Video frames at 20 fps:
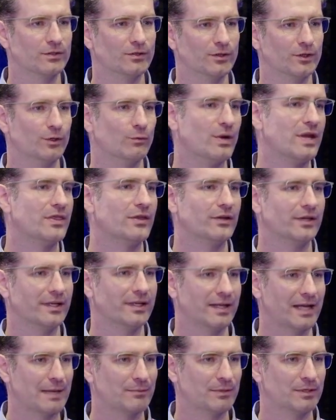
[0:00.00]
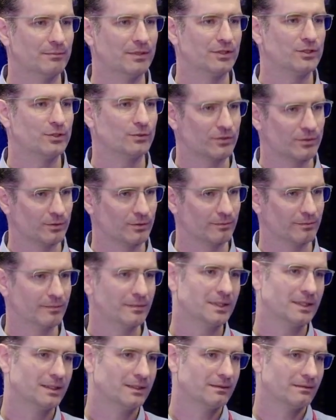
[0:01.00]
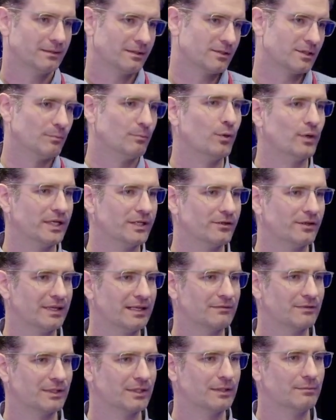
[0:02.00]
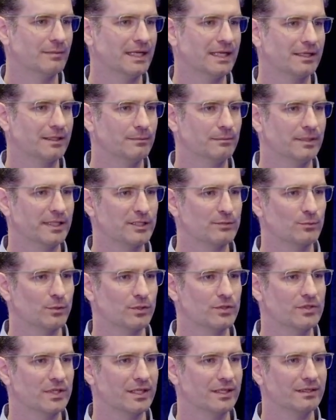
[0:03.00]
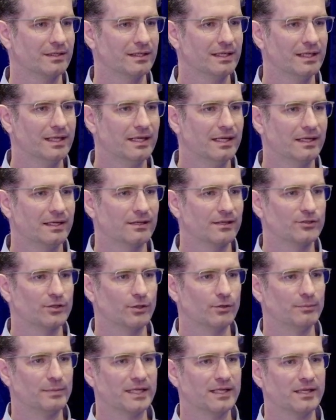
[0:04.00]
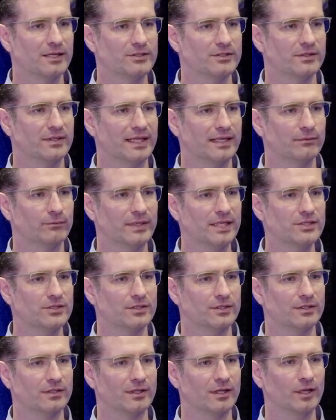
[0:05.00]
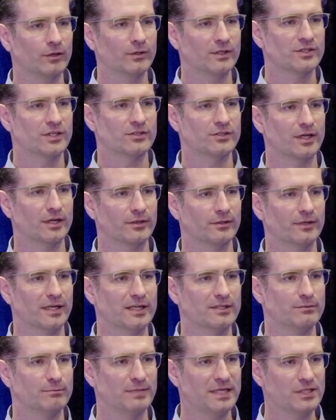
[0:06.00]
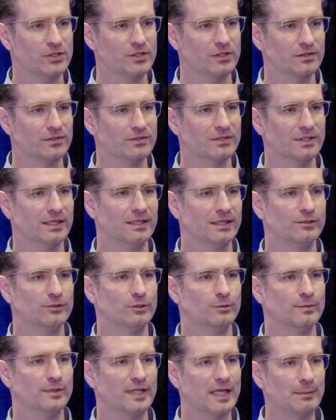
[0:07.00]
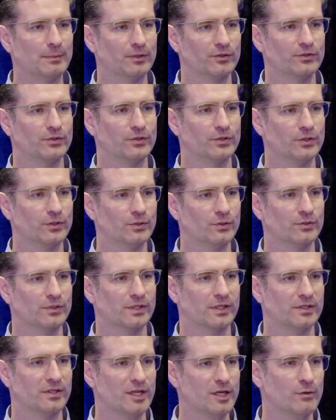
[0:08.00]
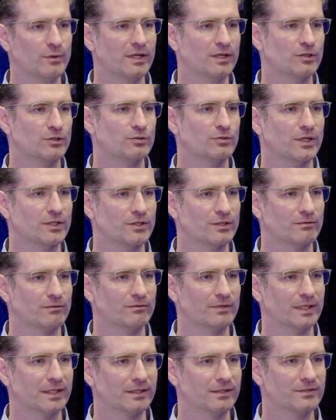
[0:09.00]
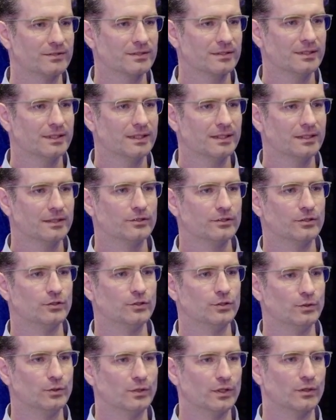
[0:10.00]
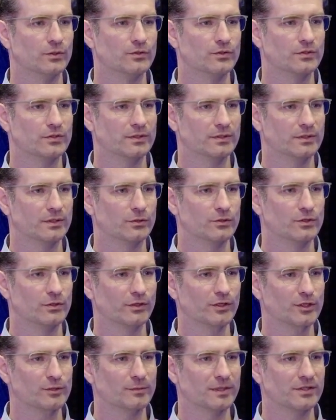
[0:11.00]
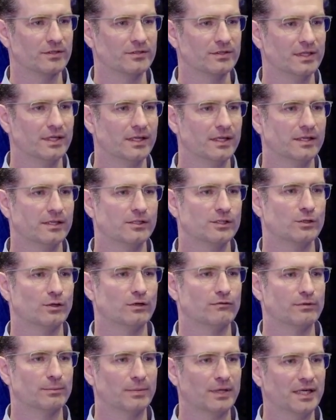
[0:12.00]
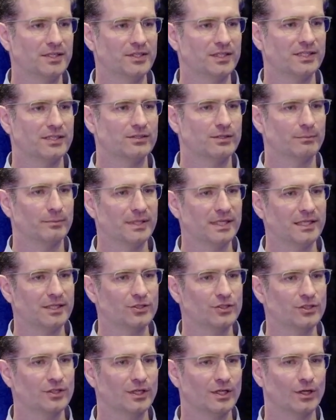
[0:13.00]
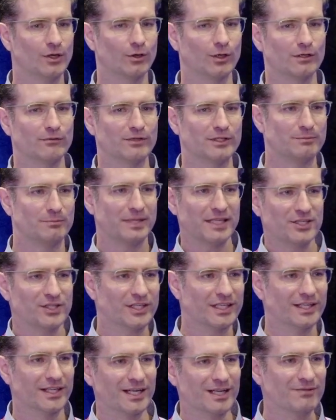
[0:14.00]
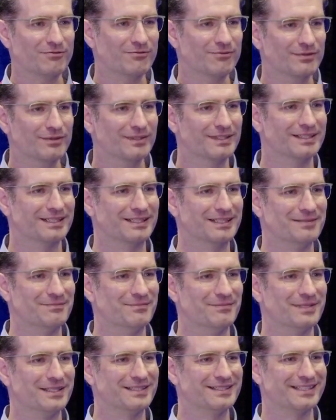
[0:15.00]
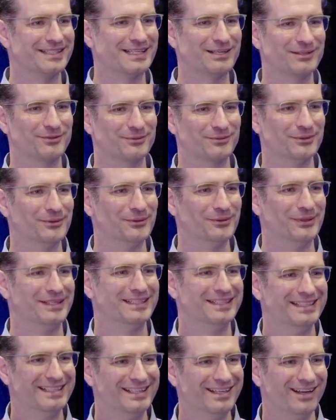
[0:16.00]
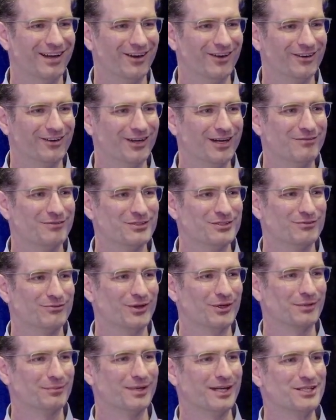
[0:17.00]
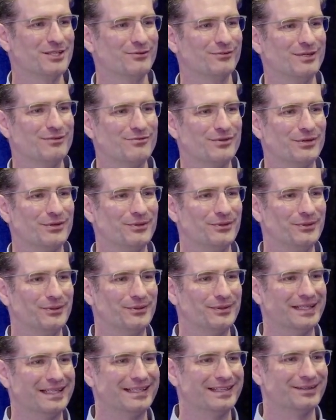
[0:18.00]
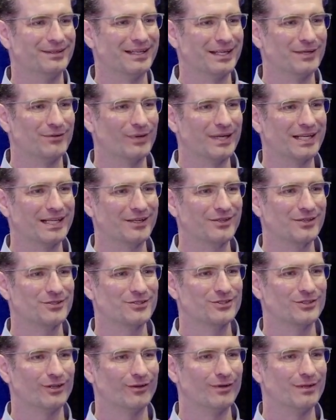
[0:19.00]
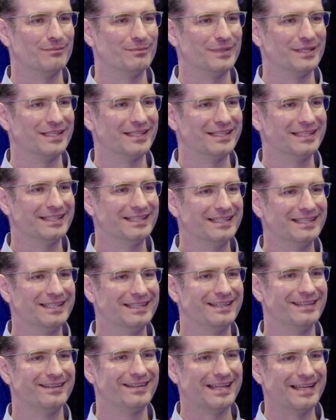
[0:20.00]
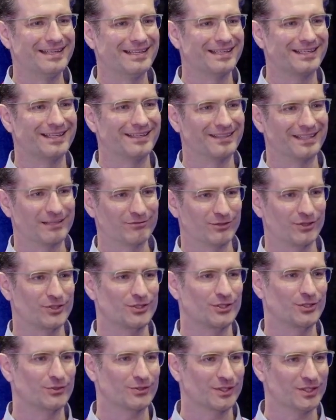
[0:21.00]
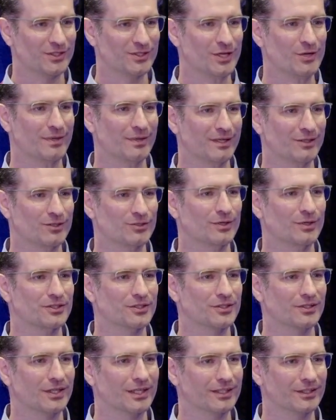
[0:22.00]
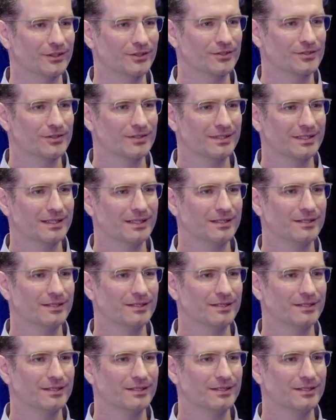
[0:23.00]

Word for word: You don't know when they're going to happen, but you assume at some point you're going to have to come back and place more sand. And so because of that reason, Congress has authorized beaches to be able to use continuing construction funds to do those, those nourishments. So if a project is a beach, or if it's beachy enough, um, to get through our Office of Water Project Review and, and White House OMB, then it can leverage those continuing construction dollars.